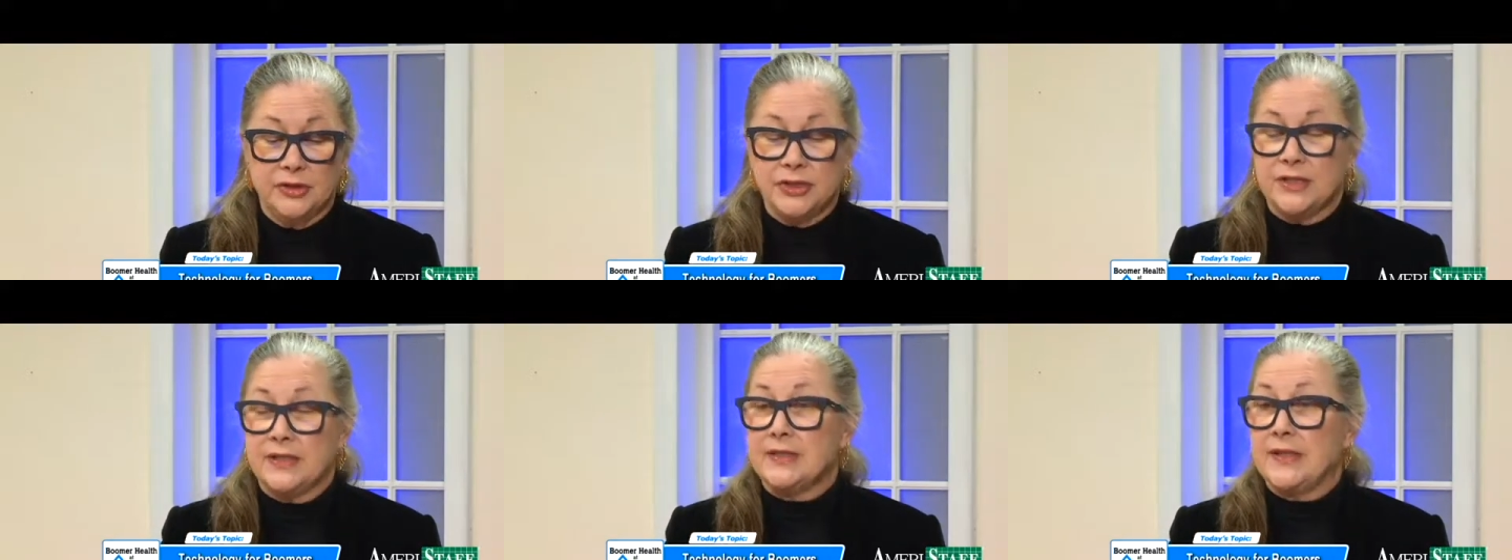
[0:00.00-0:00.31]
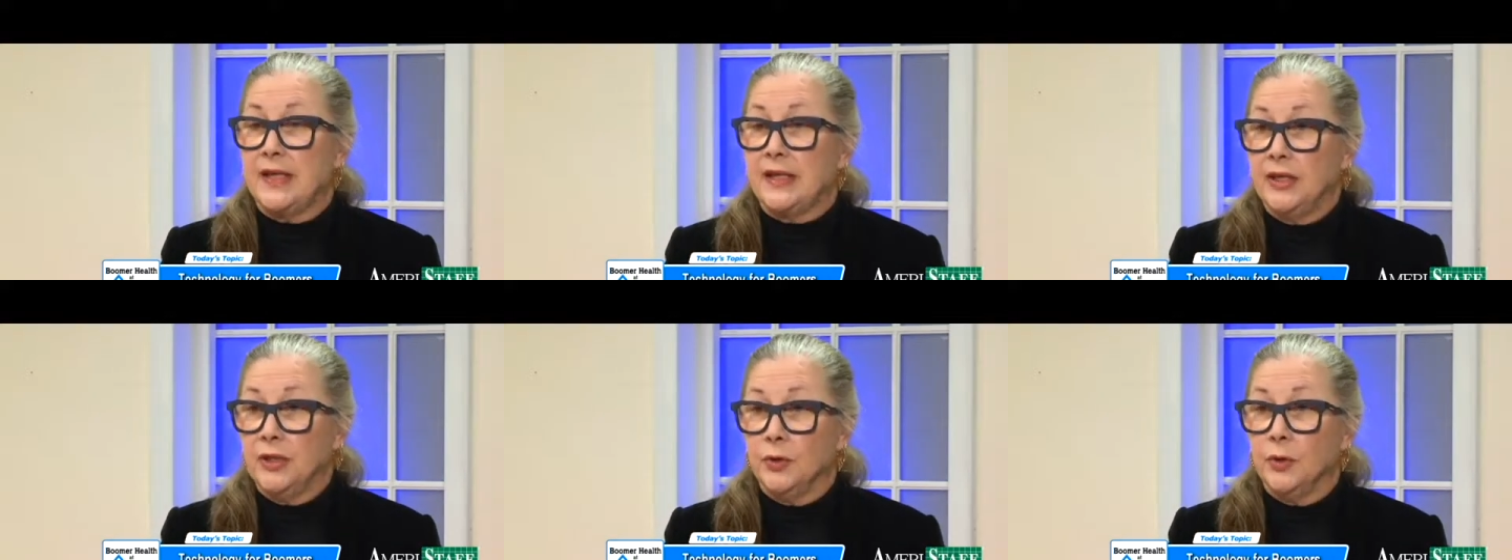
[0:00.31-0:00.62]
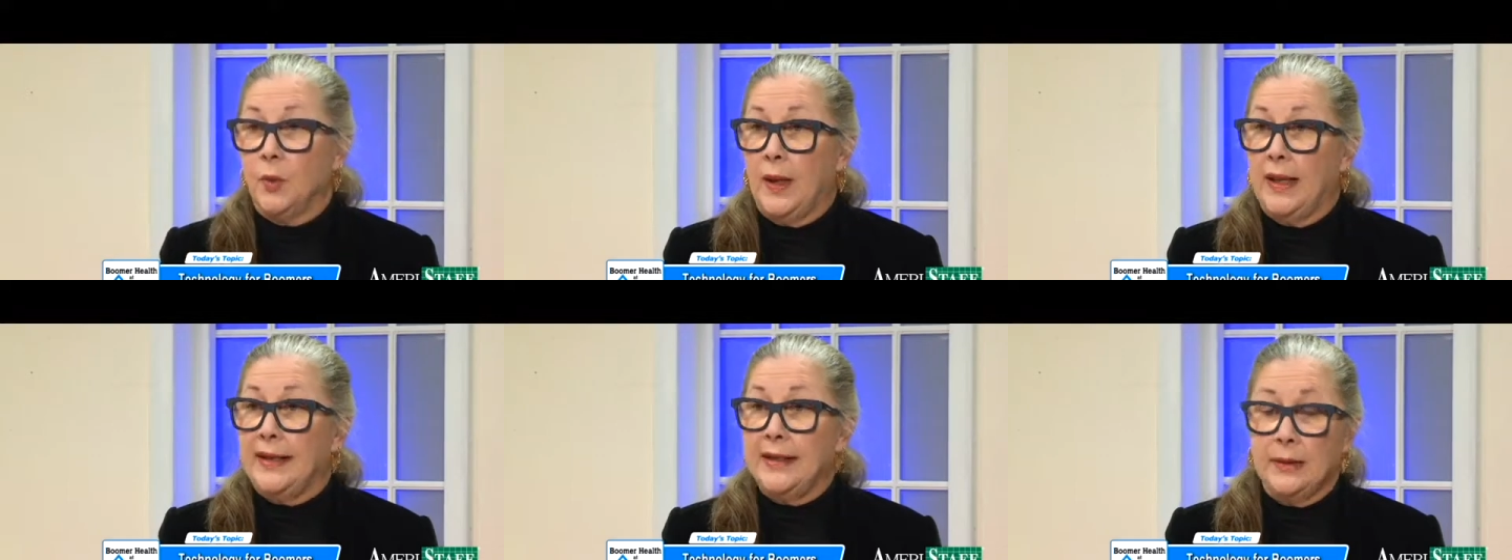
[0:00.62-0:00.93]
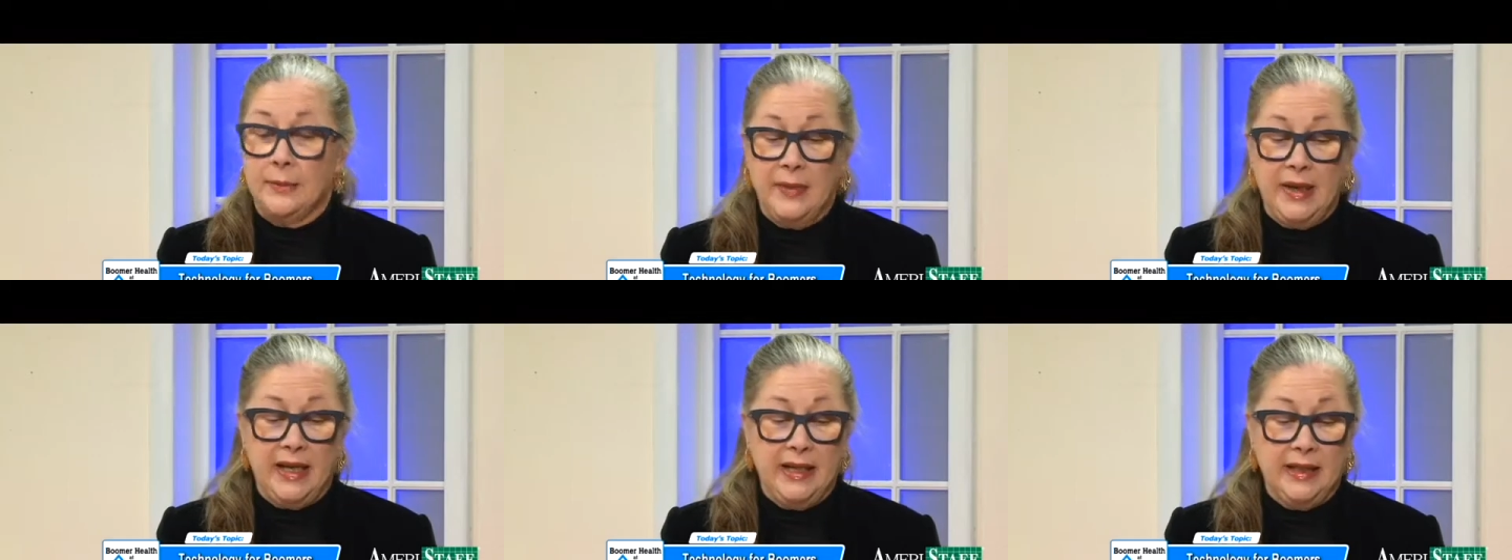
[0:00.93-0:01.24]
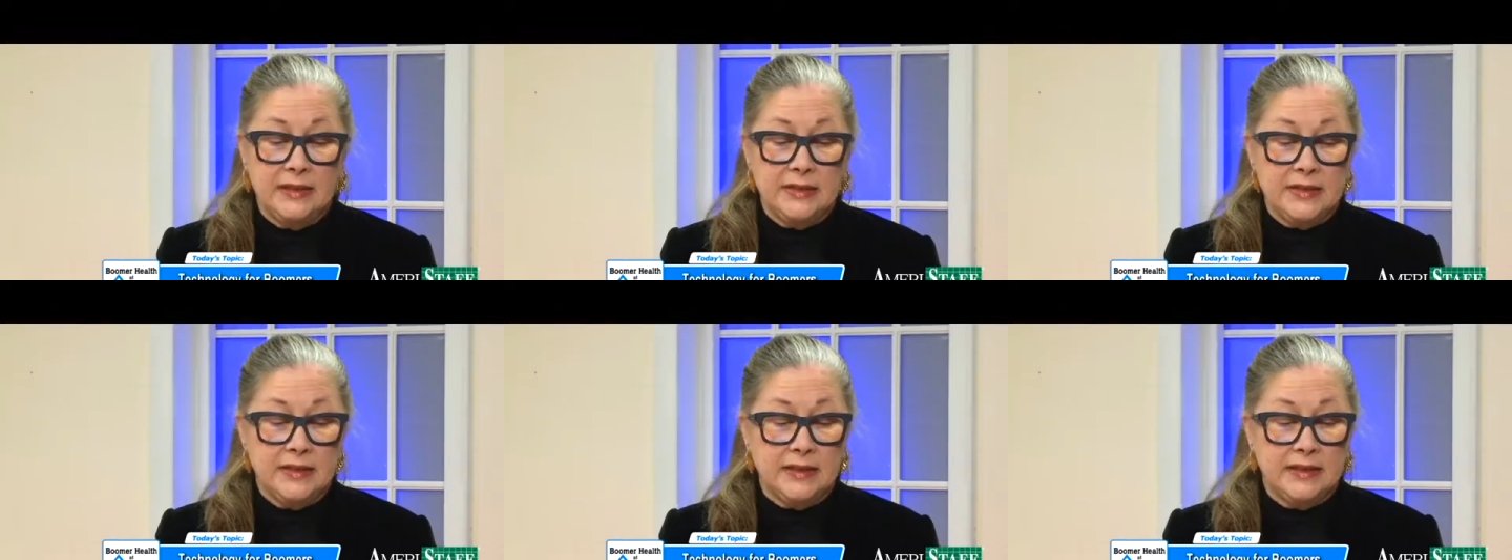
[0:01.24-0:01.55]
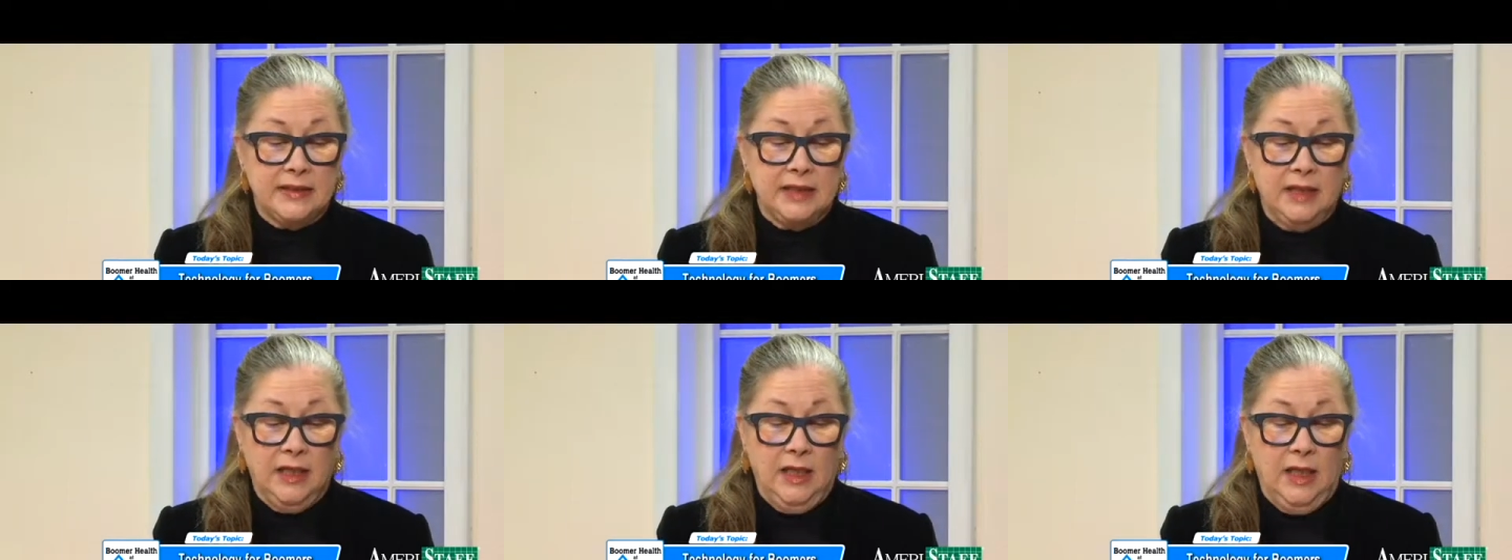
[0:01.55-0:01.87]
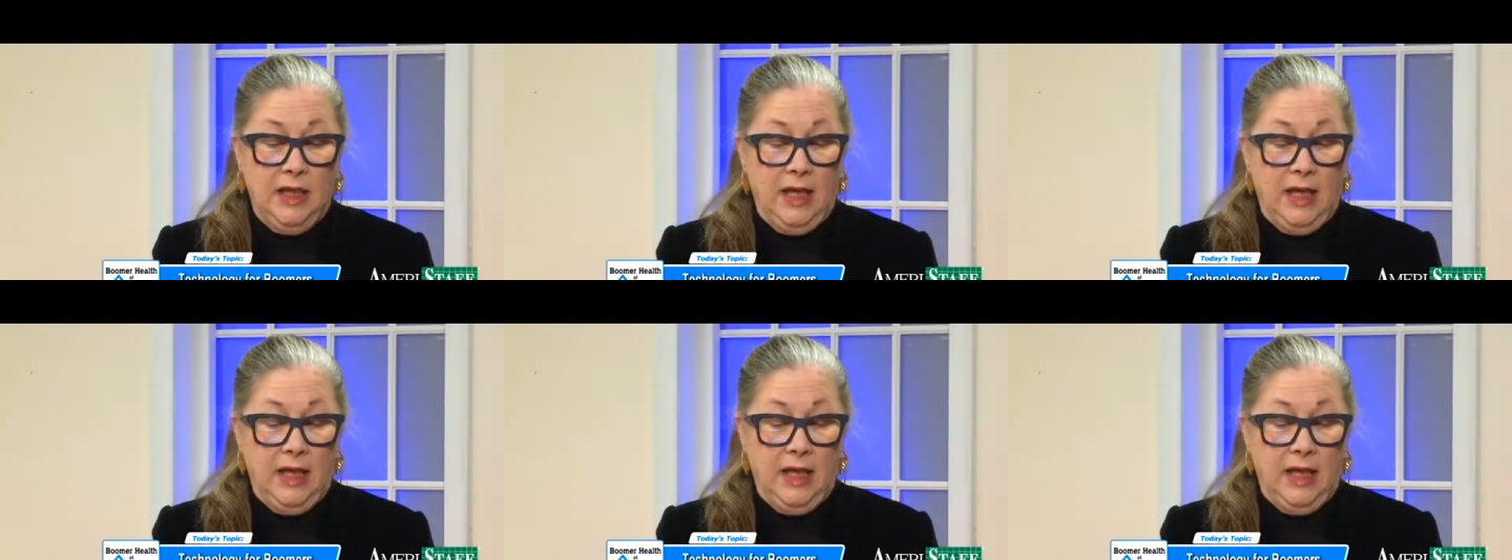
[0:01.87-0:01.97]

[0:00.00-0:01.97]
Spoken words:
just like your wedding band, and